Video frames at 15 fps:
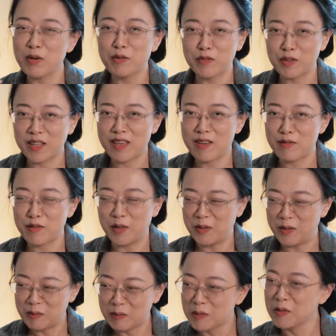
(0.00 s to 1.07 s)
We forgive
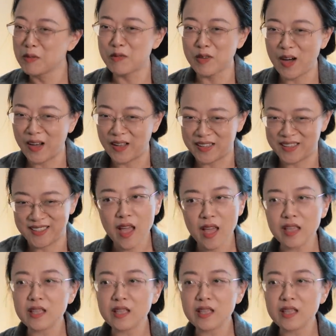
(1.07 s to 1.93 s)
you. Move on.